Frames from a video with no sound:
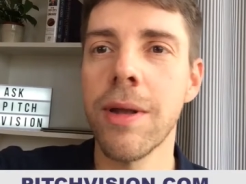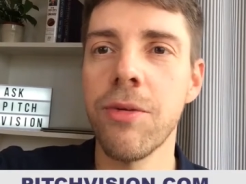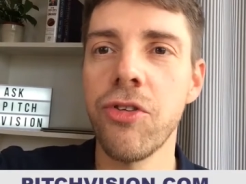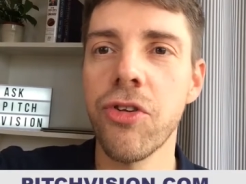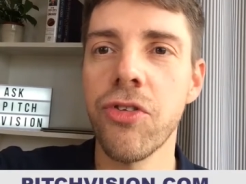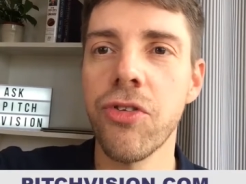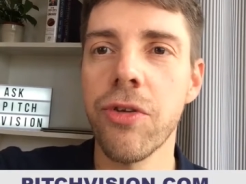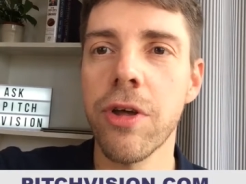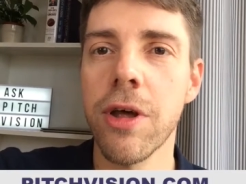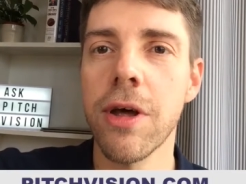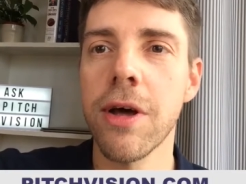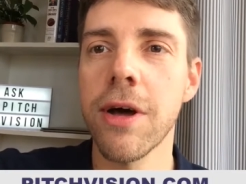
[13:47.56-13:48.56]
just
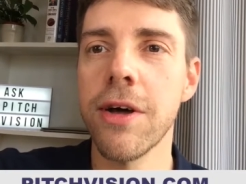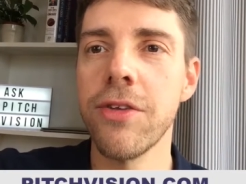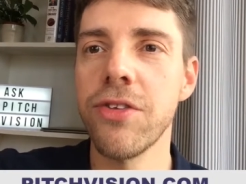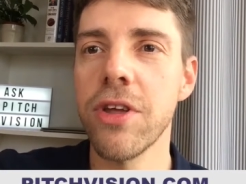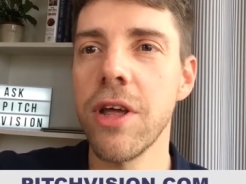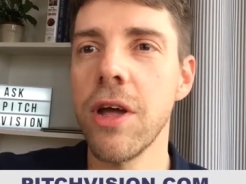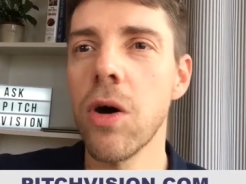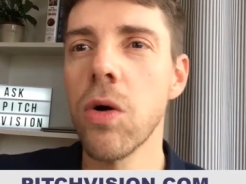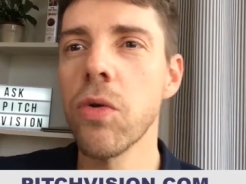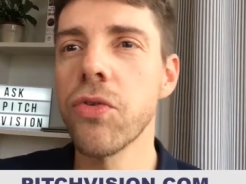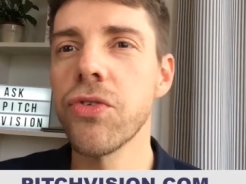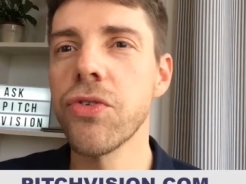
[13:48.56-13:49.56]
see.
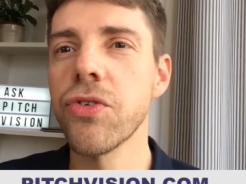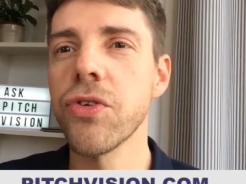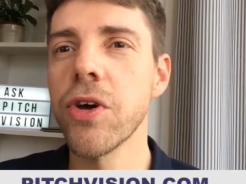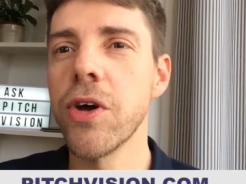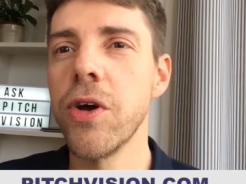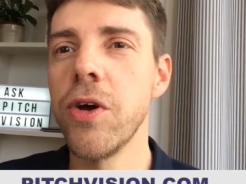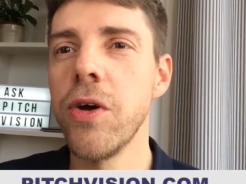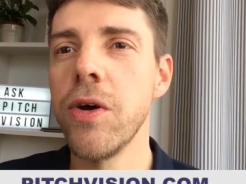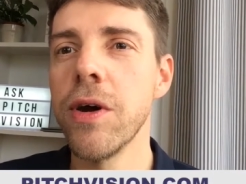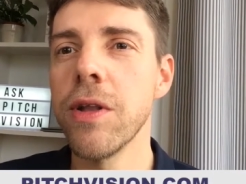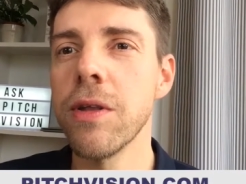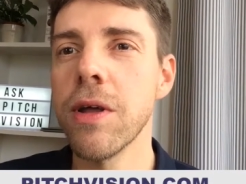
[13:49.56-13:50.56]
Also,
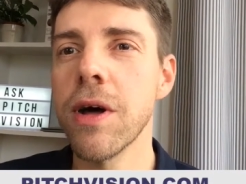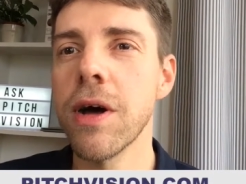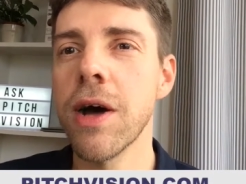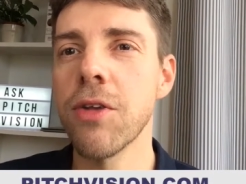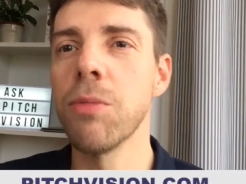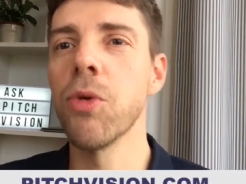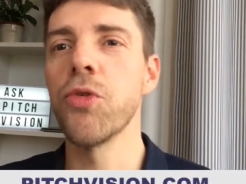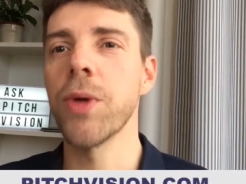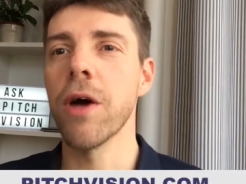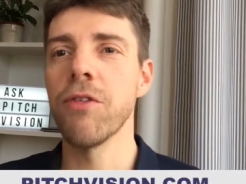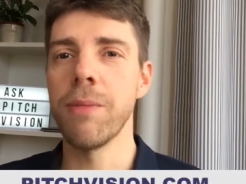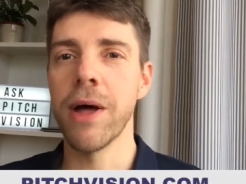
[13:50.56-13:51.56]
how the ball swing
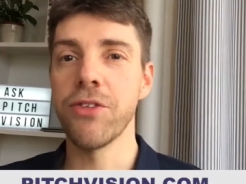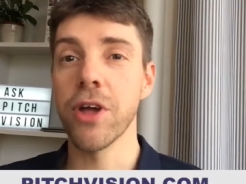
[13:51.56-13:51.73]
after bouncing.